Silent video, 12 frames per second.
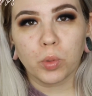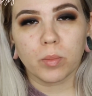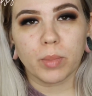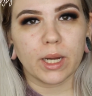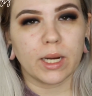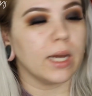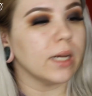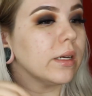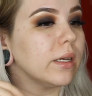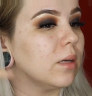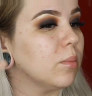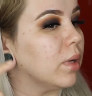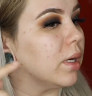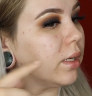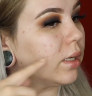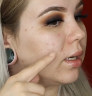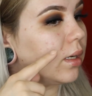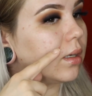bad acne, but
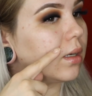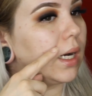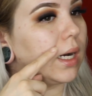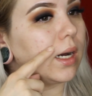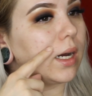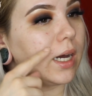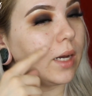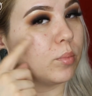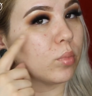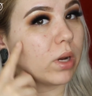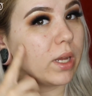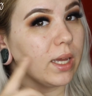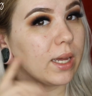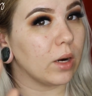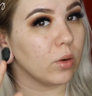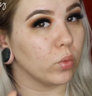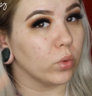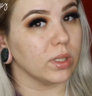I'm breaking
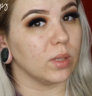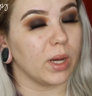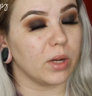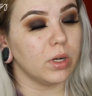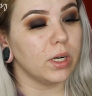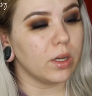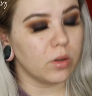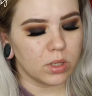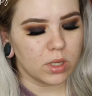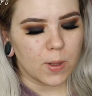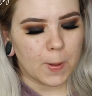out really bad right now.